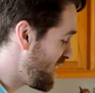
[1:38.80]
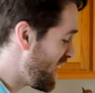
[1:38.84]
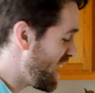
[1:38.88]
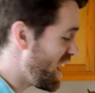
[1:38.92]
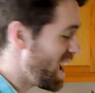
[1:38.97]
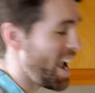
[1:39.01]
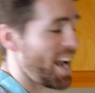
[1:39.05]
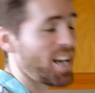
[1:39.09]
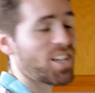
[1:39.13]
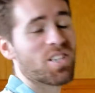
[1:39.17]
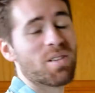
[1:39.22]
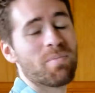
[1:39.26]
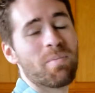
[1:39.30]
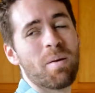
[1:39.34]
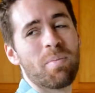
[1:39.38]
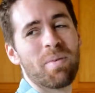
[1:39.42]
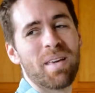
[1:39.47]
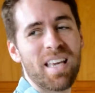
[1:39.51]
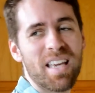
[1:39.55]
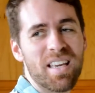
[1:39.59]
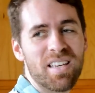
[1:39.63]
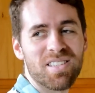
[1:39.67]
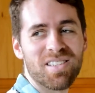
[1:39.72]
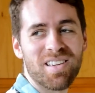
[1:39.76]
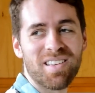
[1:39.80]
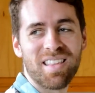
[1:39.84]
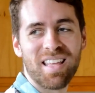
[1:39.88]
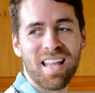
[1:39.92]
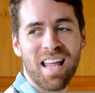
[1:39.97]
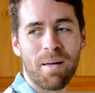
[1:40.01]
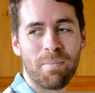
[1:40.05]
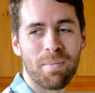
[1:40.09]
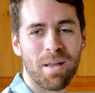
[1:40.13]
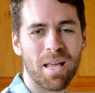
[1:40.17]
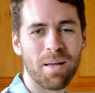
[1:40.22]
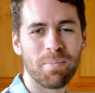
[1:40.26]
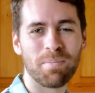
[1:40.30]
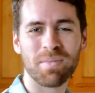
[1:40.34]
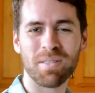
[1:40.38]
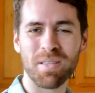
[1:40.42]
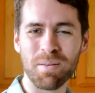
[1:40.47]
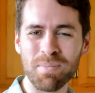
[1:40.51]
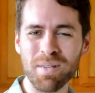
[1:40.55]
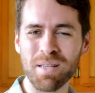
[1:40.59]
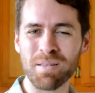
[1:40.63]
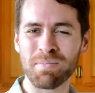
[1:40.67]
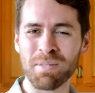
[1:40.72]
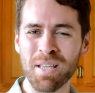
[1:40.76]
Actually, maybe easier than M&Ms.
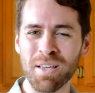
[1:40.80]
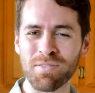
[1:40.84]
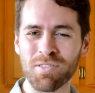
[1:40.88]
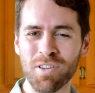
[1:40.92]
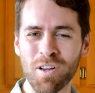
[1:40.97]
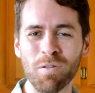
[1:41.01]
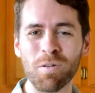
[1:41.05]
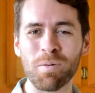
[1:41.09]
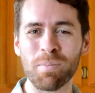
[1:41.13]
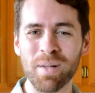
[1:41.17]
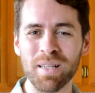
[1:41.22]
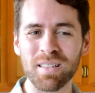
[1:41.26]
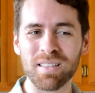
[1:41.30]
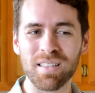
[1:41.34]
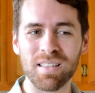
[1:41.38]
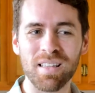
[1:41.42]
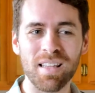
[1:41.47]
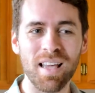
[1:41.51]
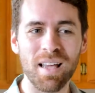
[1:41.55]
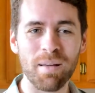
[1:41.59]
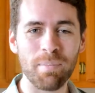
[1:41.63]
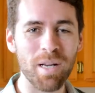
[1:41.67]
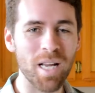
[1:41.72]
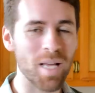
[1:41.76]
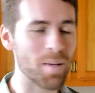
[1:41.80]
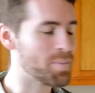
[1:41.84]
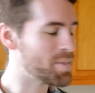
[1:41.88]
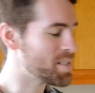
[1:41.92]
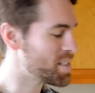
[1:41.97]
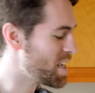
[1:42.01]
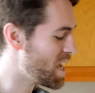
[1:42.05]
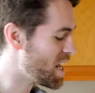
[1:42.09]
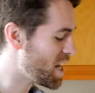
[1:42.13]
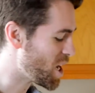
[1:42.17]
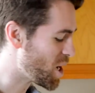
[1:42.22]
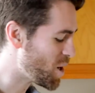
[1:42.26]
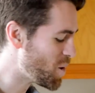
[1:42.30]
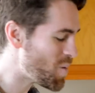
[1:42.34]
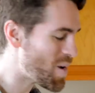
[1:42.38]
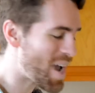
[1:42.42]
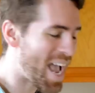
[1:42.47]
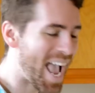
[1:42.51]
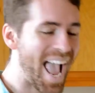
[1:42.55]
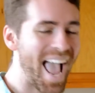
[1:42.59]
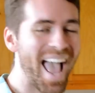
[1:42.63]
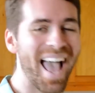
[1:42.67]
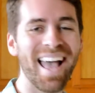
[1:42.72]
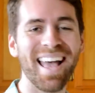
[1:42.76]
Sometimes I have trouble melting the M&Ms. Anywho.
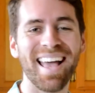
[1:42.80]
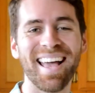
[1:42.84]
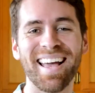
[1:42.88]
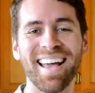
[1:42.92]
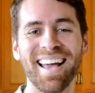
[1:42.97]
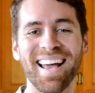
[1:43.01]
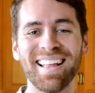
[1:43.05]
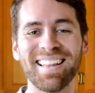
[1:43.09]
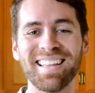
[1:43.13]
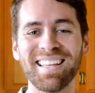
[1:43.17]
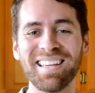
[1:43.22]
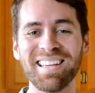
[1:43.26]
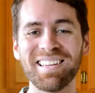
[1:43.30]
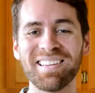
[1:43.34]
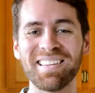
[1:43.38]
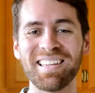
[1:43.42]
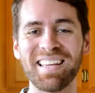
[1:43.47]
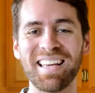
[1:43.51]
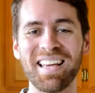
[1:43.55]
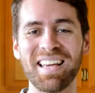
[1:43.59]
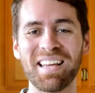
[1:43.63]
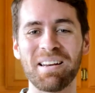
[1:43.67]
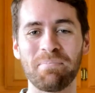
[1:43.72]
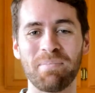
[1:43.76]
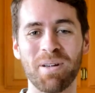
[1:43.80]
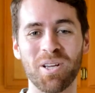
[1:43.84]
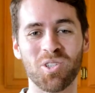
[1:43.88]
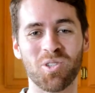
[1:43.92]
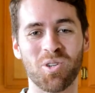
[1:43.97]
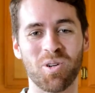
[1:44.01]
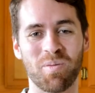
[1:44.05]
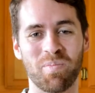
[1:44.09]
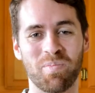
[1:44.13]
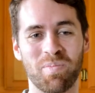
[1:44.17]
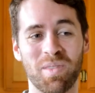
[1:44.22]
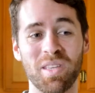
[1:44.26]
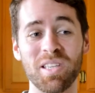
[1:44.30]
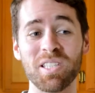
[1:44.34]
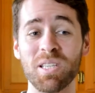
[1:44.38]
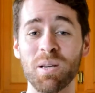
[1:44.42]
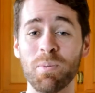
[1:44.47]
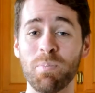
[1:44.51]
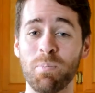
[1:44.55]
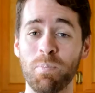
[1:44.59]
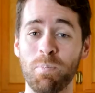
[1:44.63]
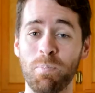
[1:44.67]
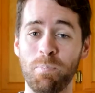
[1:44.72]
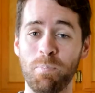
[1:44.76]
And then you'll need mushroom. These
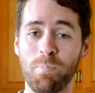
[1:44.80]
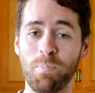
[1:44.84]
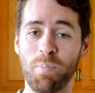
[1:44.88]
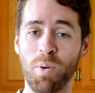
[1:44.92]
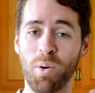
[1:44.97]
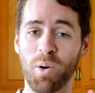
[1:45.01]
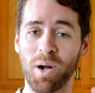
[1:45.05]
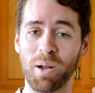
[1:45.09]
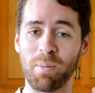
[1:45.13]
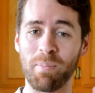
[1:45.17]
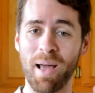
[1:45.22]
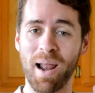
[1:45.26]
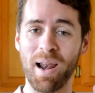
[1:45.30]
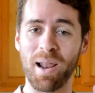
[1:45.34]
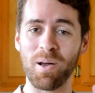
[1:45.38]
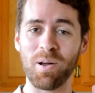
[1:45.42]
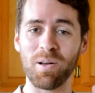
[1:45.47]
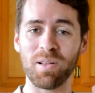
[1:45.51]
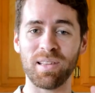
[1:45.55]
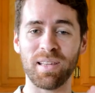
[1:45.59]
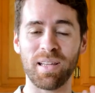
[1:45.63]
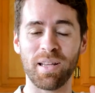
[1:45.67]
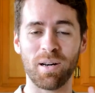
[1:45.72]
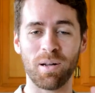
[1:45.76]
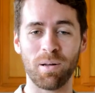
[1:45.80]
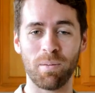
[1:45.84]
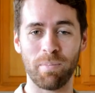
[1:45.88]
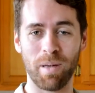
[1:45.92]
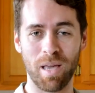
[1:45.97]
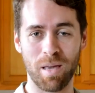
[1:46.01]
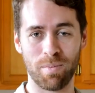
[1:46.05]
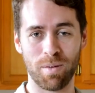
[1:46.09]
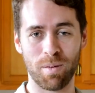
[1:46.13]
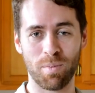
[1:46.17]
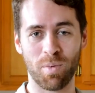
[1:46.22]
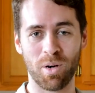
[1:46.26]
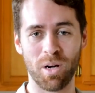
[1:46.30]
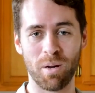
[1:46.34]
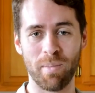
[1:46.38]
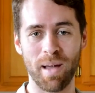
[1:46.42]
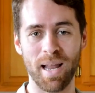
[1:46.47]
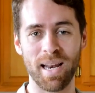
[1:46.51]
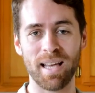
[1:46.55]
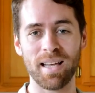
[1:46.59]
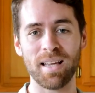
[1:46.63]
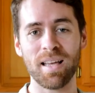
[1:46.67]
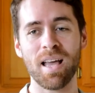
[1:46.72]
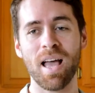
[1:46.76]
are Portabello, little baby
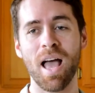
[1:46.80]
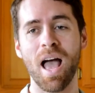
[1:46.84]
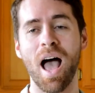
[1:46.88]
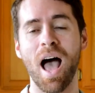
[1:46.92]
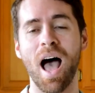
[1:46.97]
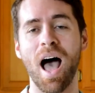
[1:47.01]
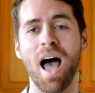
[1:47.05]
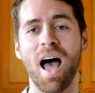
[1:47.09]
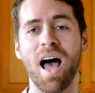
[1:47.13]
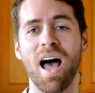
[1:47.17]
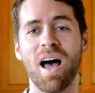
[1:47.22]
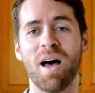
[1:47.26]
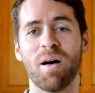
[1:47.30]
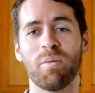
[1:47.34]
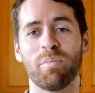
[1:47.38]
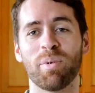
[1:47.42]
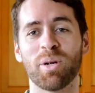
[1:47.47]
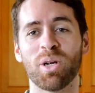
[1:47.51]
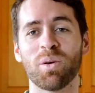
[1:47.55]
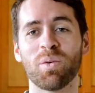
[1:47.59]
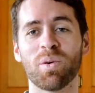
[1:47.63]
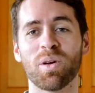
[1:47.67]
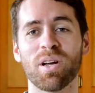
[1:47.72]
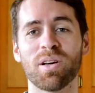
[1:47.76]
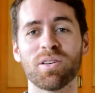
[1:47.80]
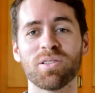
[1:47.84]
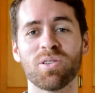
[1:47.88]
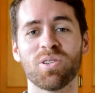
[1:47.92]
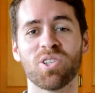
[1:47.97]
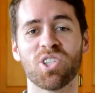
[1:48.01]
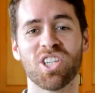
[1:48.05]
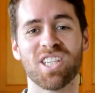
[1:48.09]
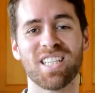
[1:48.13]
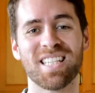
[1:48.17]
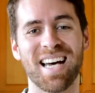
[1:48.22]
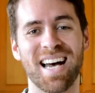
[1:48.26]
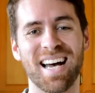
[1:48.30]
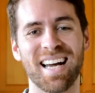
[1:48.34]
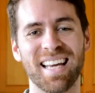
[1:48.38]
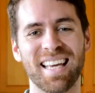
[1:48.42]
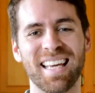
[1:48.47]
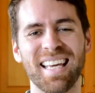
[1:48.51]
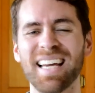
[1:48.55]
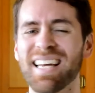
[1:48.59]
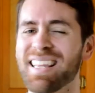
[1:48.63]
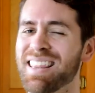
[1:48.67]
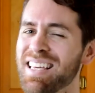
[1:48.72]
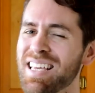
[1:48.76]
Portabello, but you could also use
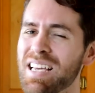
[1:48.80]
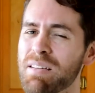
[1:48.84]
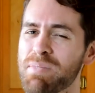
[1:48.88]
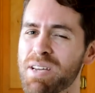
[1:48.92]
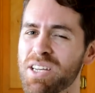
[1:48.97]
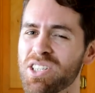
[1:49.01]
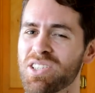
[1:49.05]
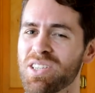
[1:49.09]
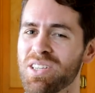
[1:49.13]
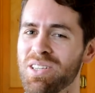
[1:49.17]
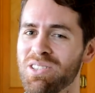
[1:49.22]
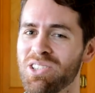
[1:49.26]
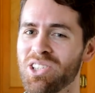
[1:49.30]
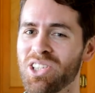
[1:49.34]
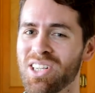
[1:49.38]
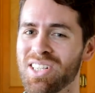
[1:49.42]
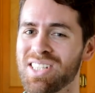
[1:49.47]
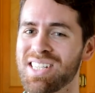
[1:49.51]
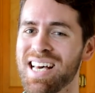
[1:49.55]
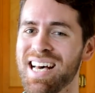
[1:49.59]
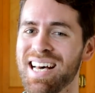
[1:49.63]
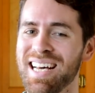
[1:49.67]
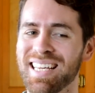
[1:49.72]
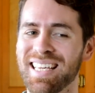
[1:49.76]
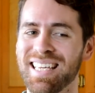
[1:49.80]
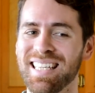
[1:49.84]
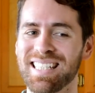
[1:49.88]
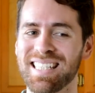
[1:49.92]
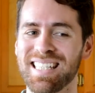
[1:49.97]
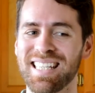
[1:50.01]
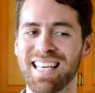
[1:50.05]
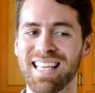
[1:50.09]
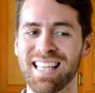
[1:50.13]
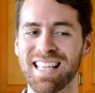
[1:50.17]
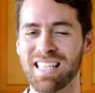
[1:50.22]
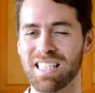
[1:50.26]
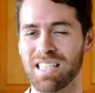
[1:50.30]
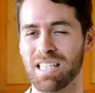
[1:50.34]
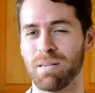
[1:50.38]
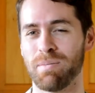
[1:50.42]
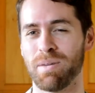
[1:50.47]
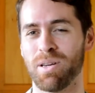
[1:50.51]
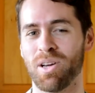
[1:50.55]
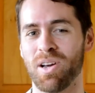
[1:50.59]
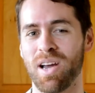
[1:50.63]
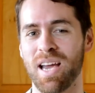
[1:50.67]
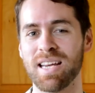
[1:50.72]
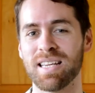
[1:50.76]
Shitaki. I think I'm actually going to use Shitaki today. That's
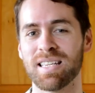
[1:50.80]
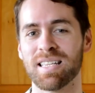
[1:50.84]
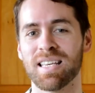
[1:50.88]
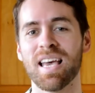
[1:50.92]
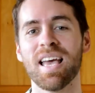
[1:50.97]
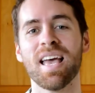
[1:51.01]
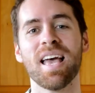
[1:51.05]
going to be great.